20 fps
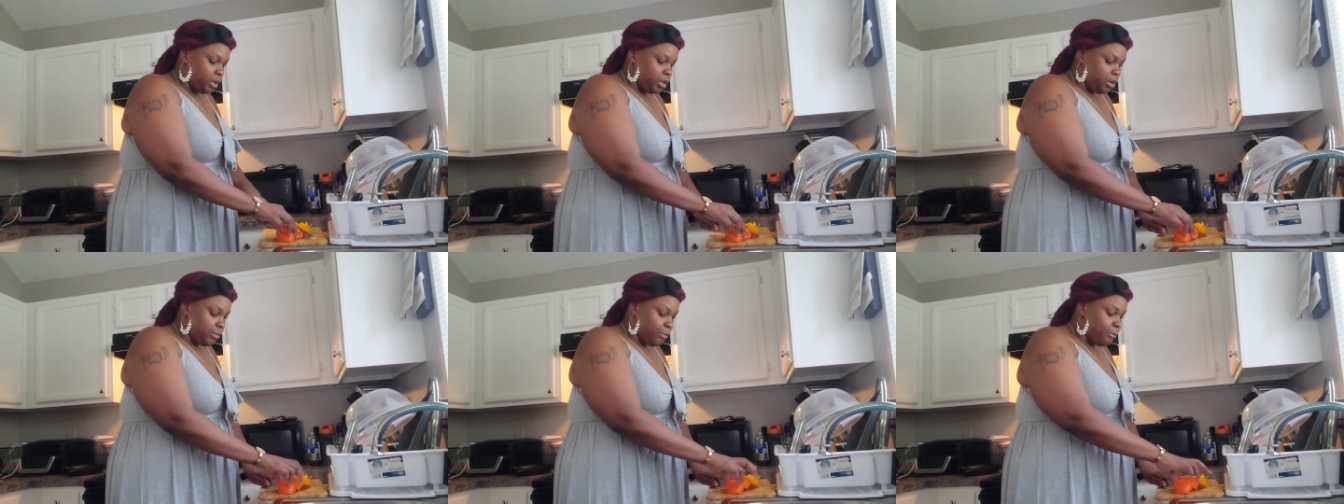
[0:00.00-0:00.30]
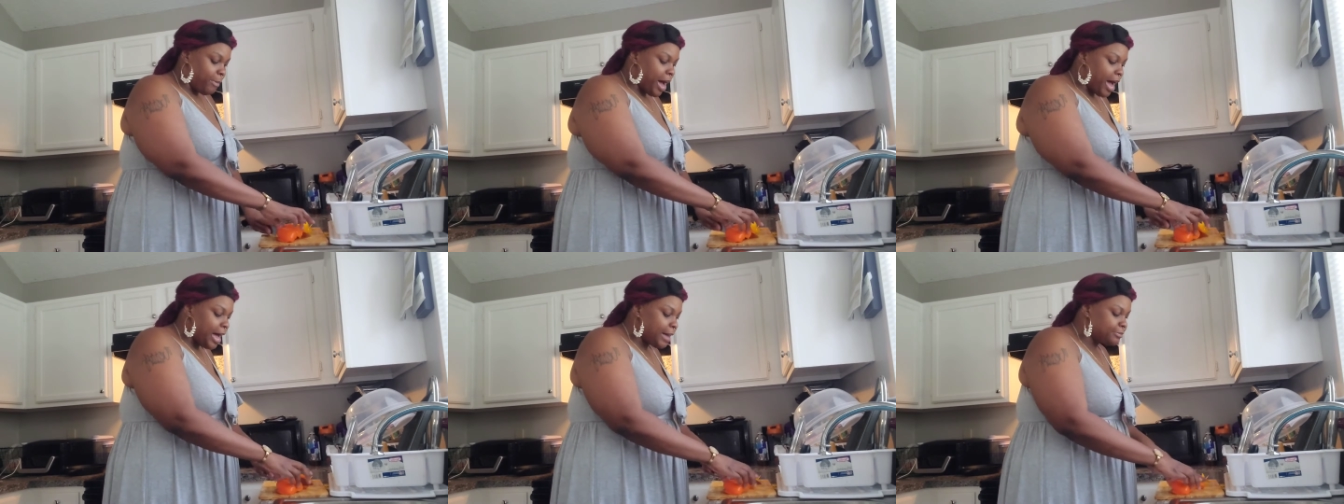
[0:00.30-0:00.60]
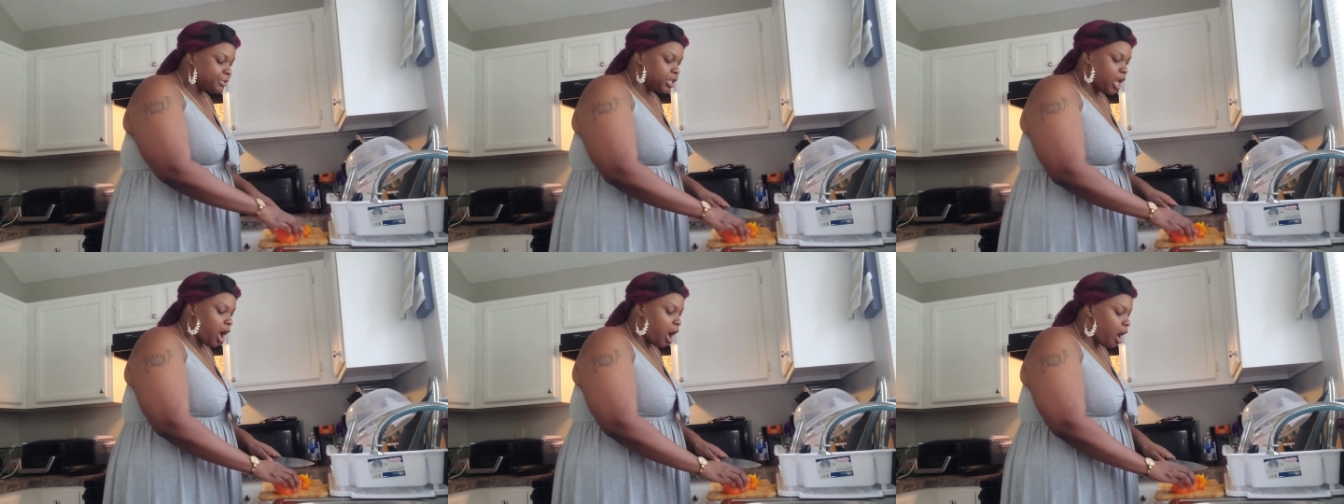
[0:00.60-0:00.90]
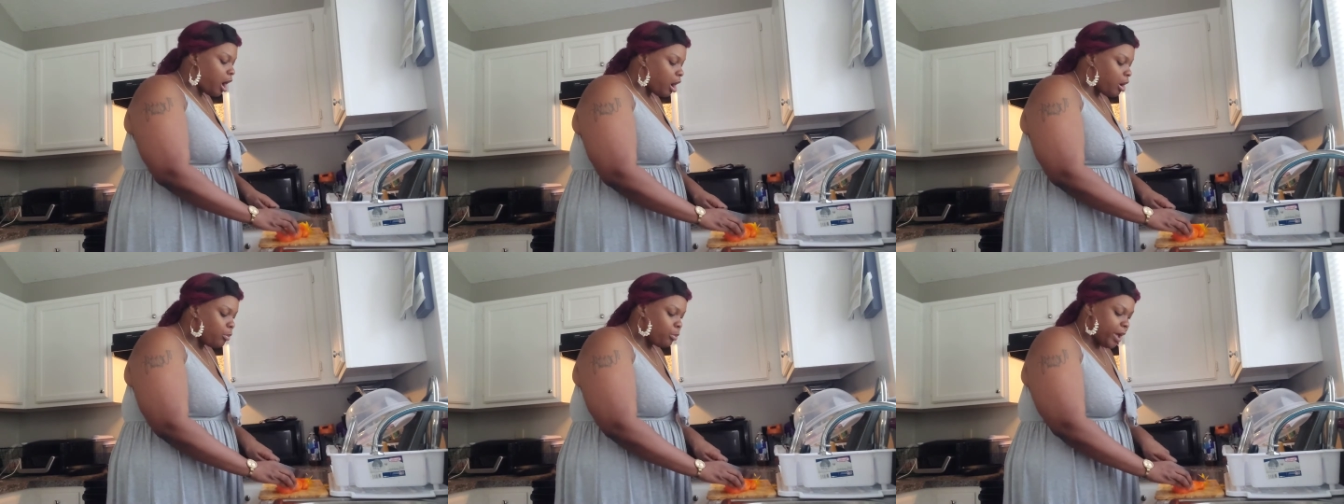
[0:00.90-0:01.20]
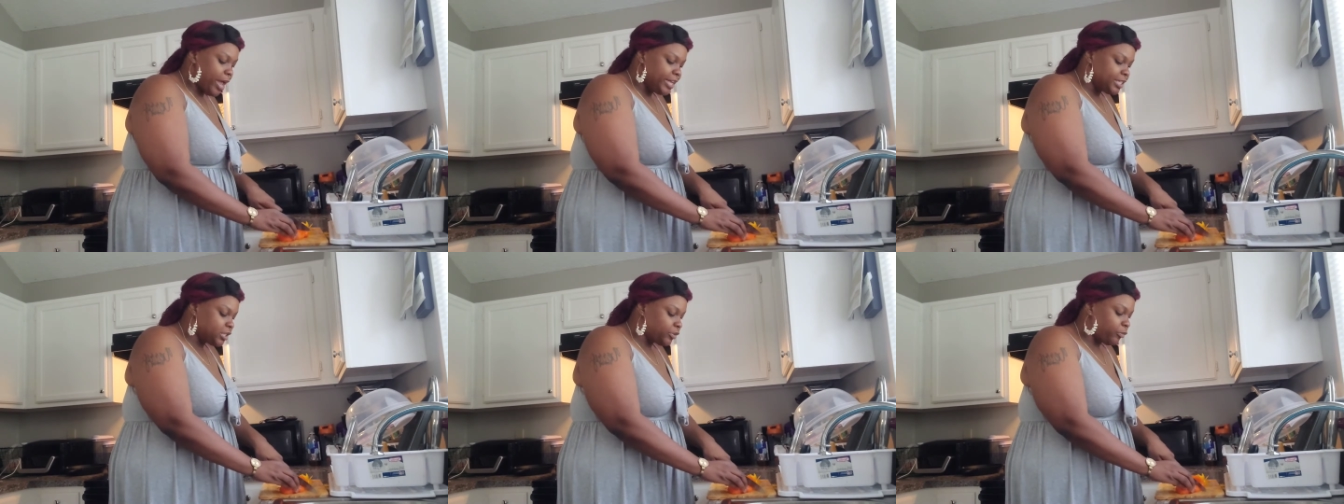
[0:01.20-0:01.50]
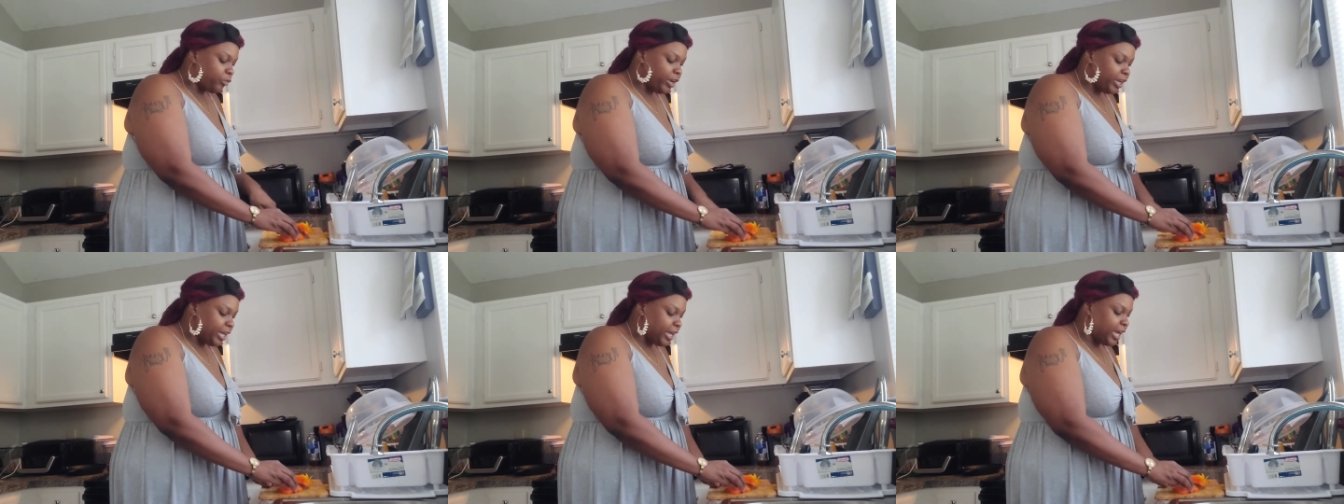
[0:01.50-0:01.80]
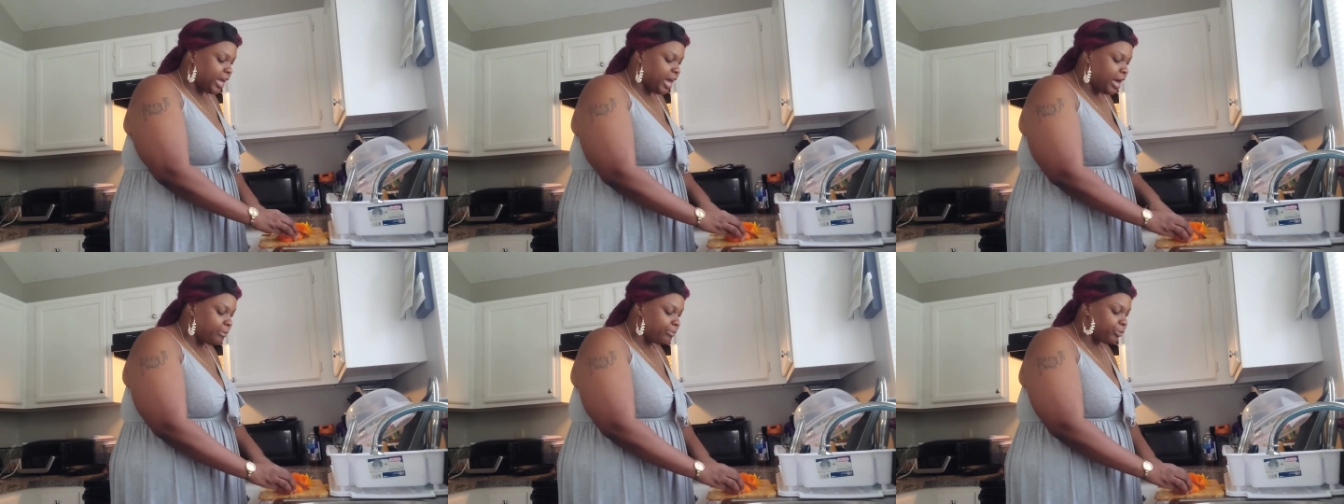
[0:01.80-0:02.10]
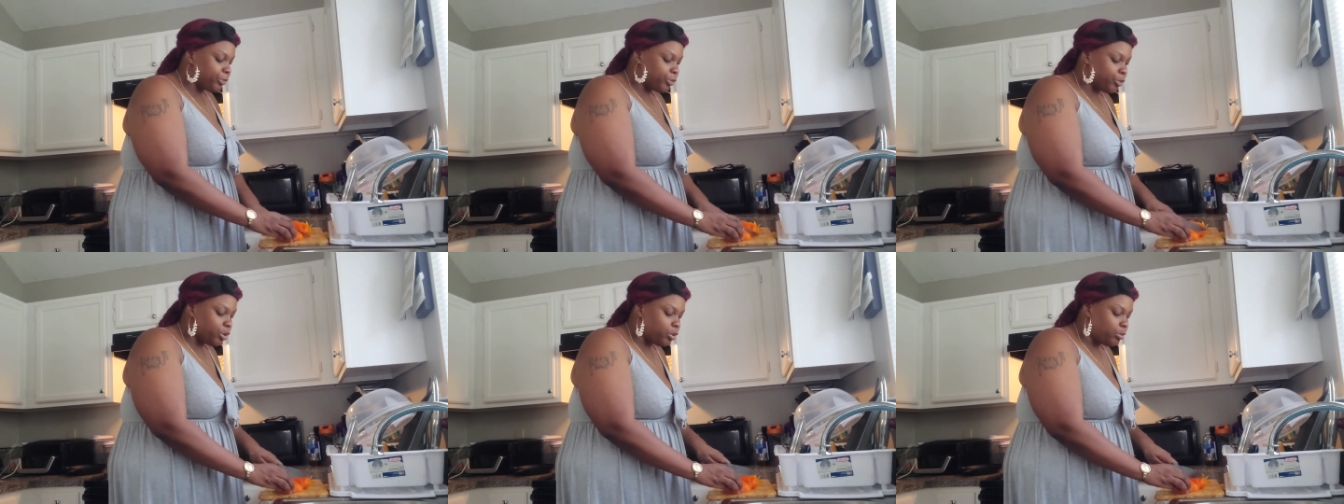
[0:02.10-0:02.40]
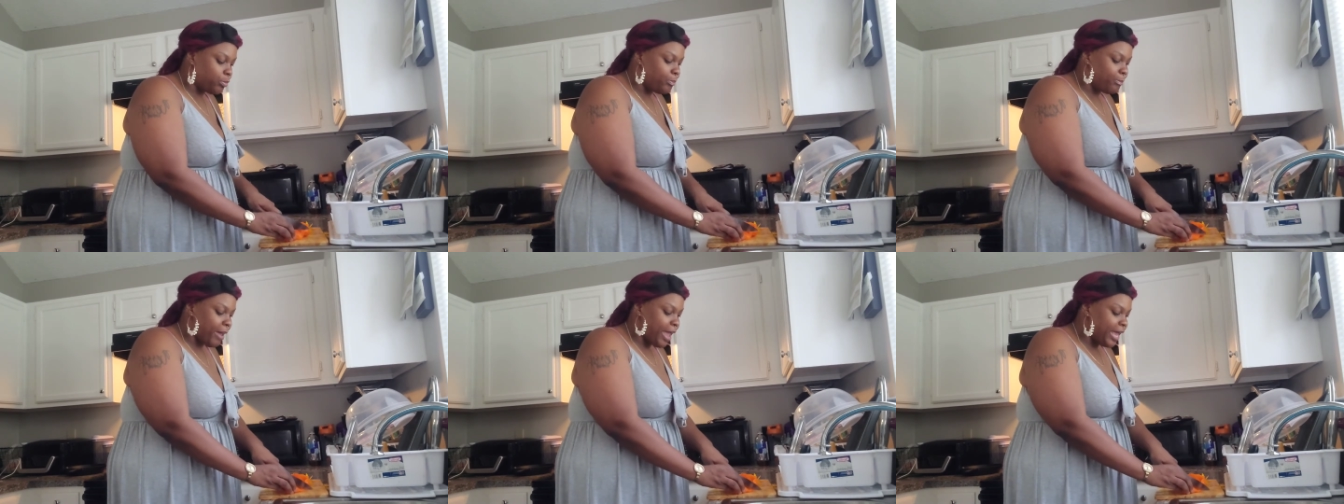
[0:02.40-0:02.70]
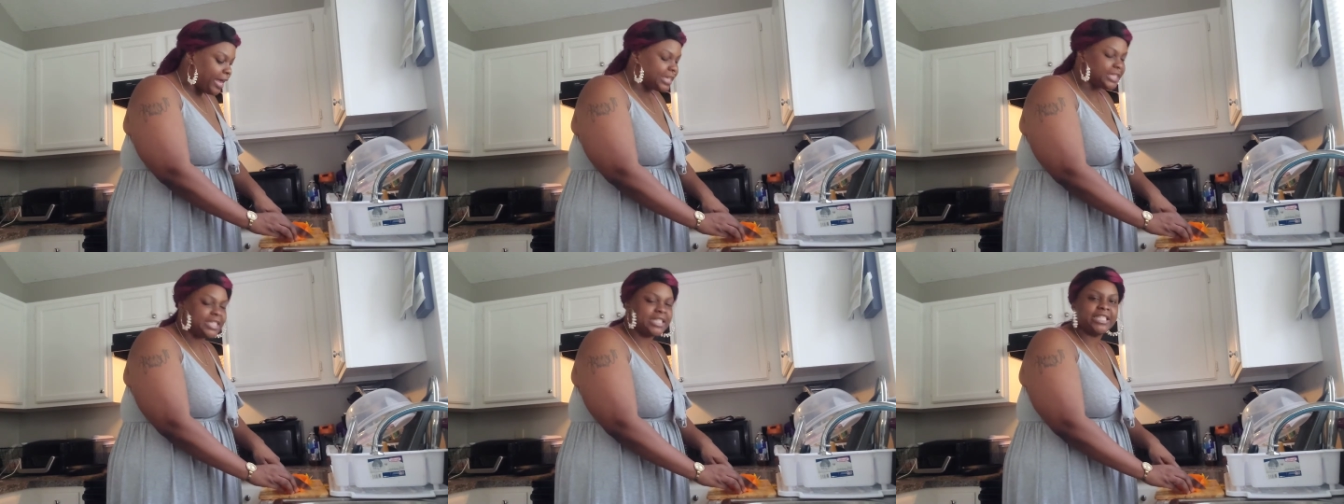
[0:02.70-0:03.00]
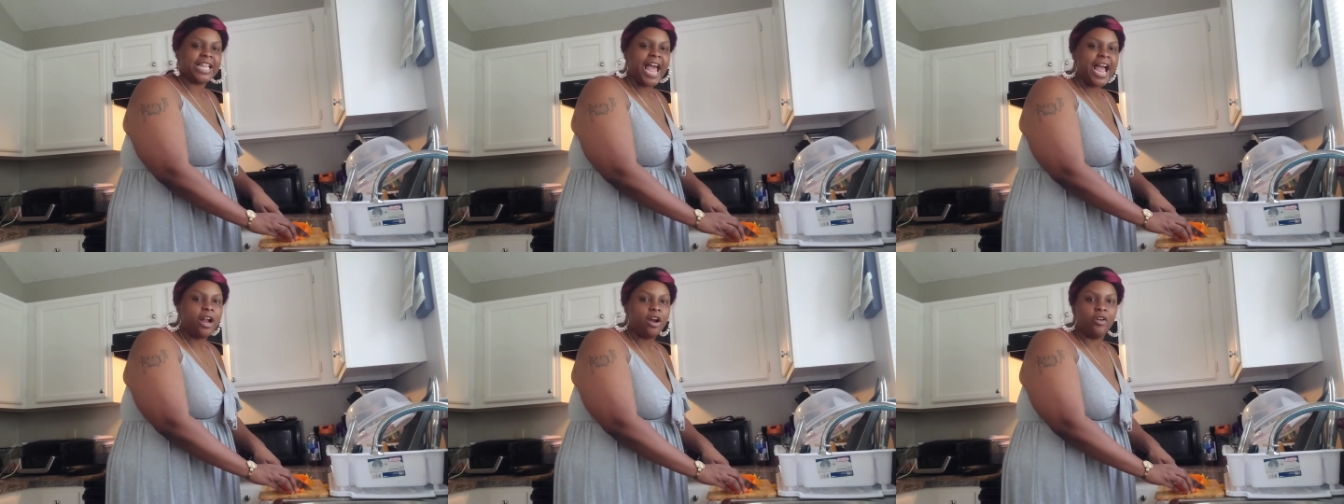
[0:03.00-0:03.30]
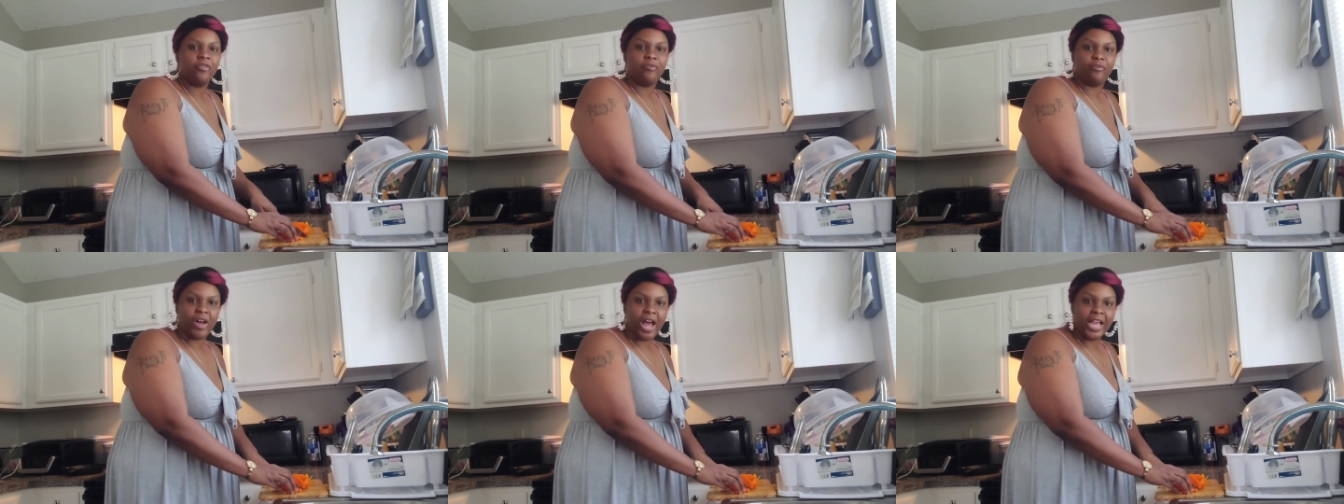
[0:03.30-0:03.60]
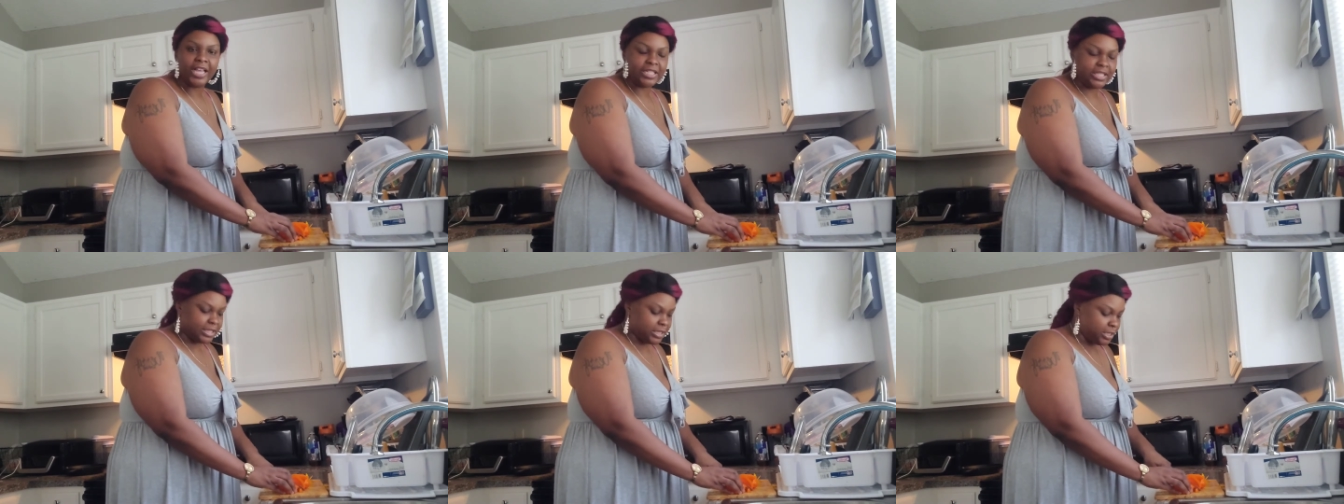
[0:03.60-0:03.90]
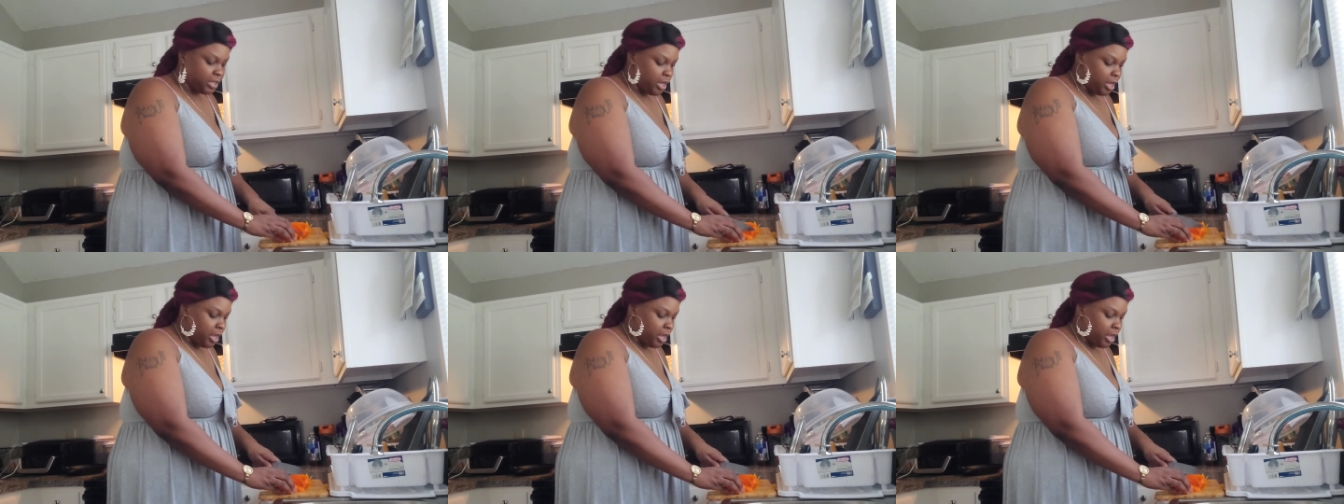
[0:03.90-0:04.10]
Moms always freaking come through. Make a sacrifice.